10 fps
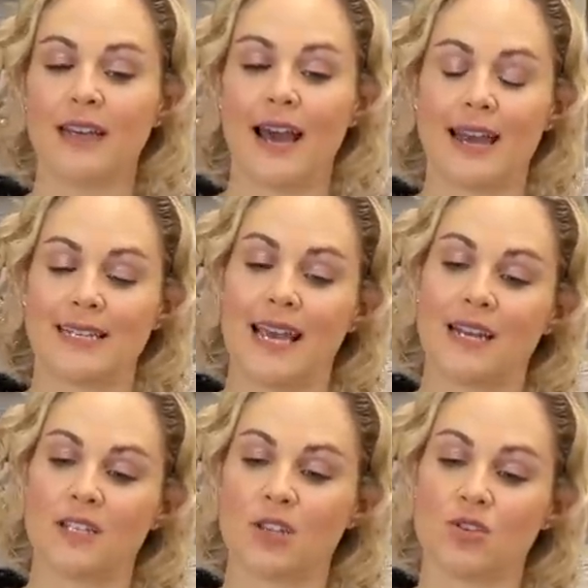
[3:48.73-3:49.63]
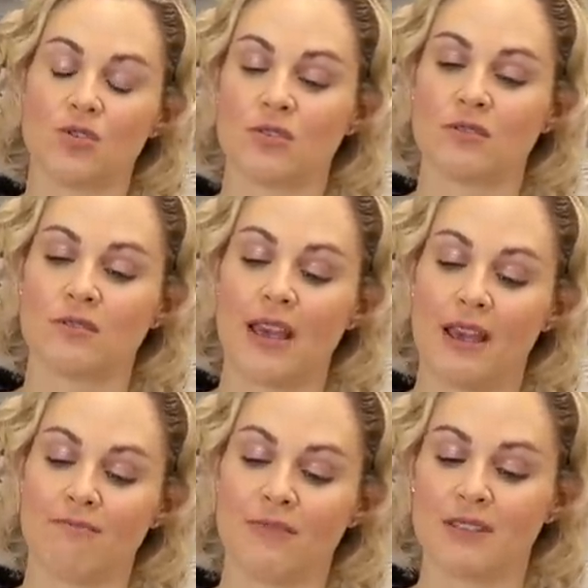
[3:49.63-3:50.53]
I tend to use
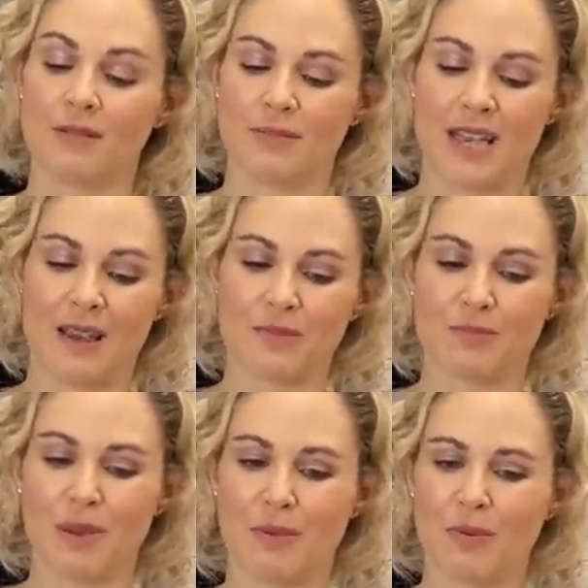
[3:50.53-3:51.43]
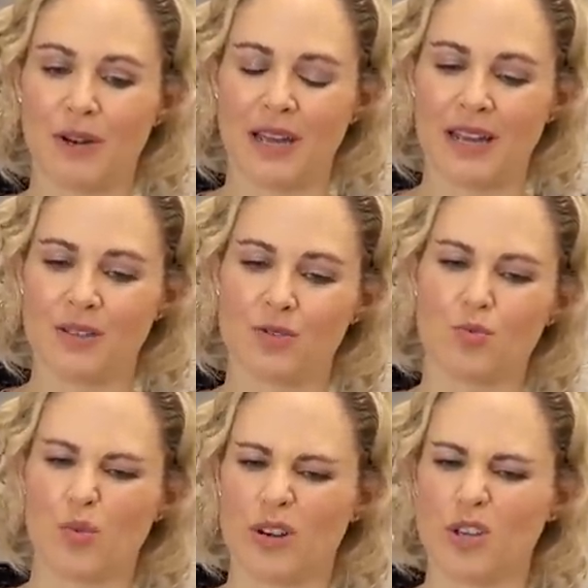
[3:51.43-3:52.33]
sometimes, maybe when I
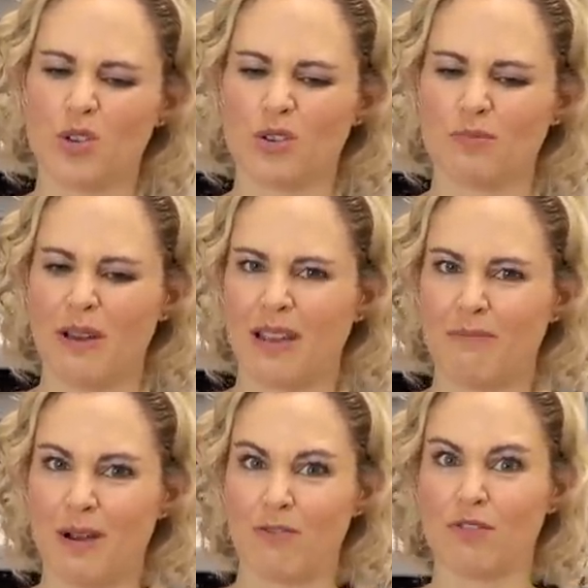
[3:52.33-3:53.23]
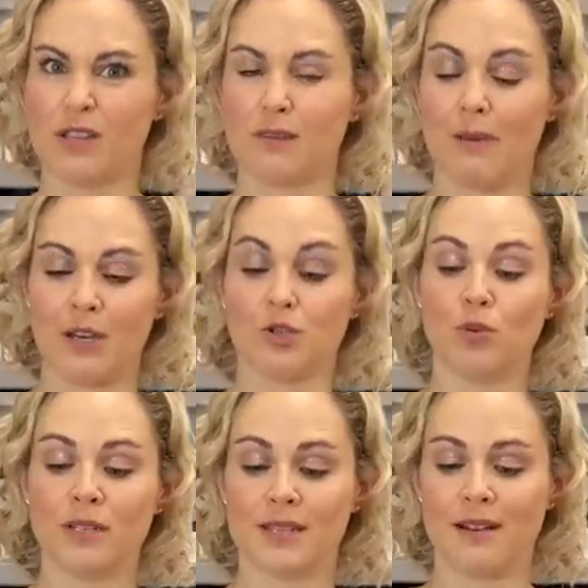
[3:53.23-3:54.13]
don't want to use my really special
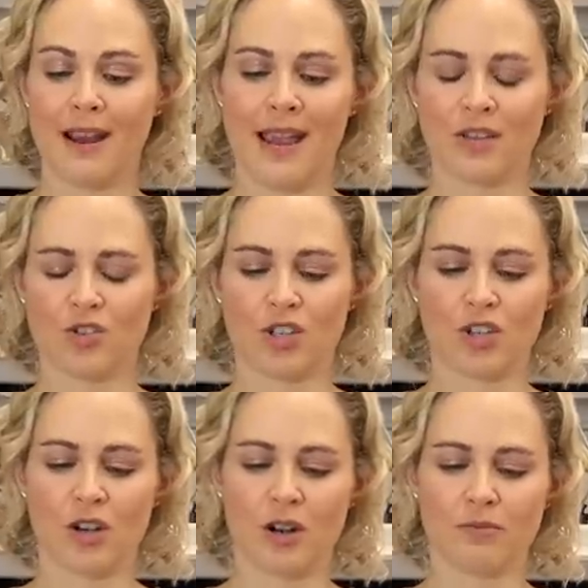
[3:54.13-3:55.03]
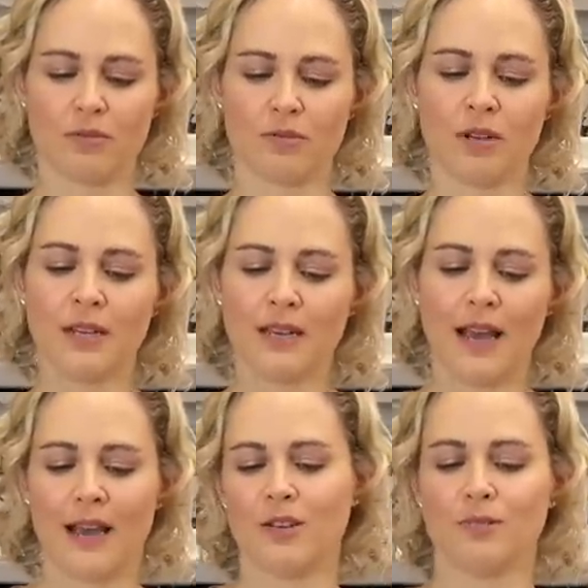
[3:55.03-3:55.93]
ones that are extra sharp. So
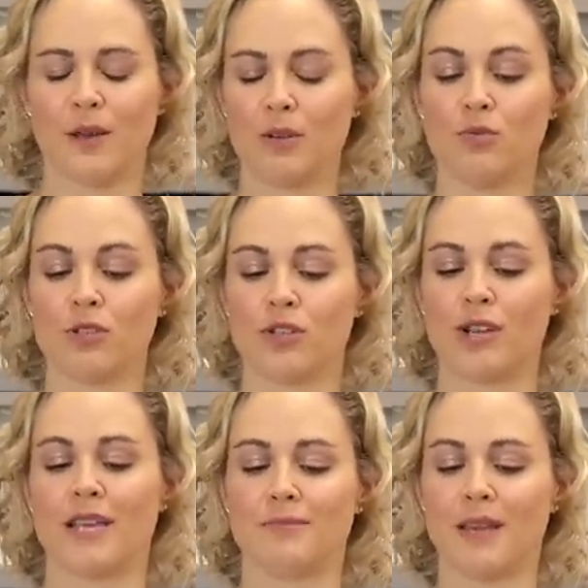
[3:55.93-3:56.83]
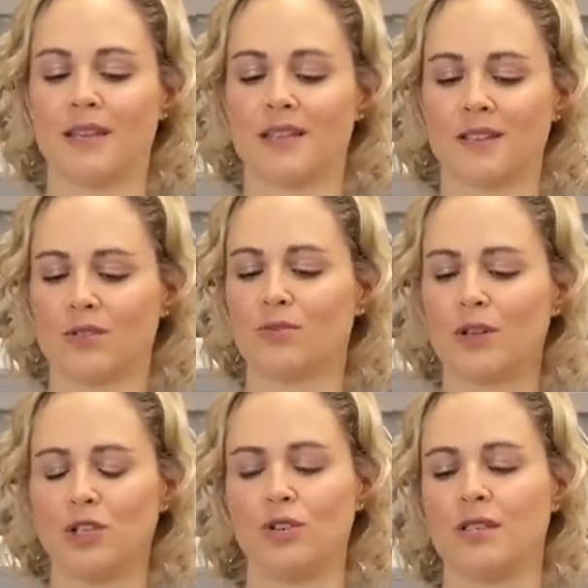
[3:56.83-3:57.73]
I use my older dressmaking scissors,
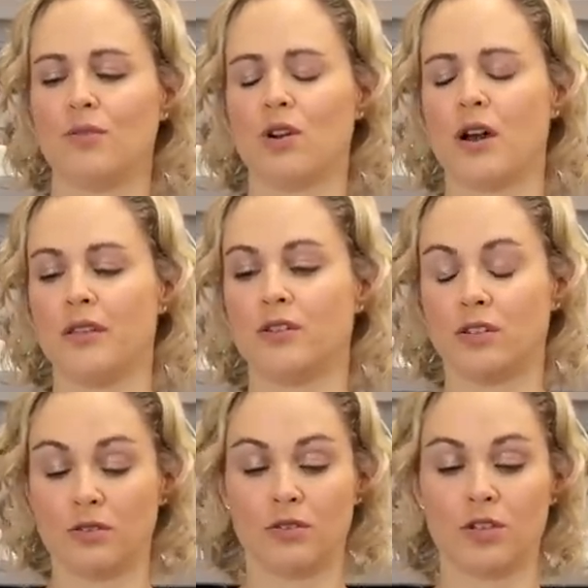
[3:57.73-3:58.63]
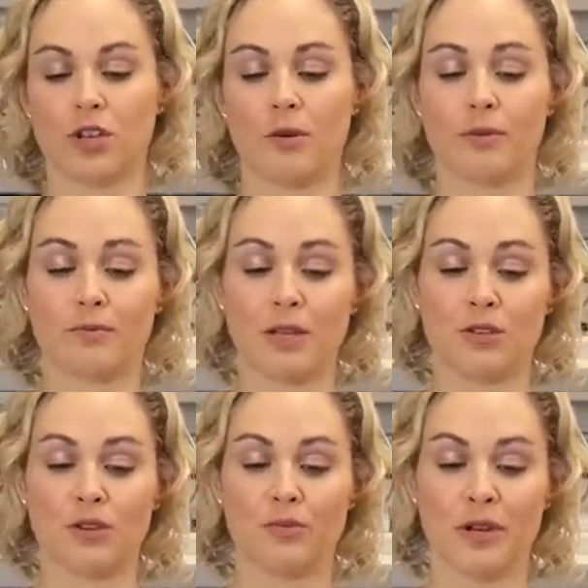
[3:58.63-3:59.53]
which do still cut, they're just not as sharp as my
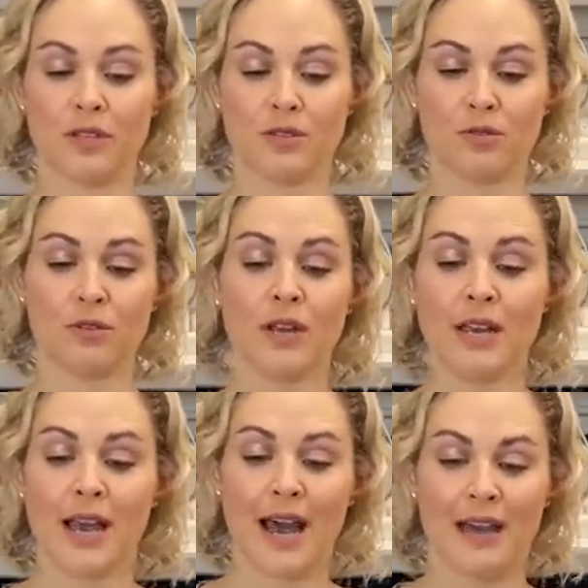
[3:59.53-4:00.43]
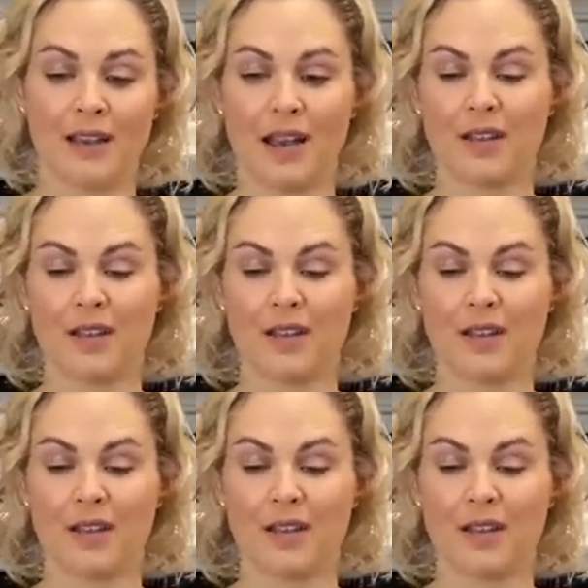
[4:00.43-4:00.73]
newer ones. So I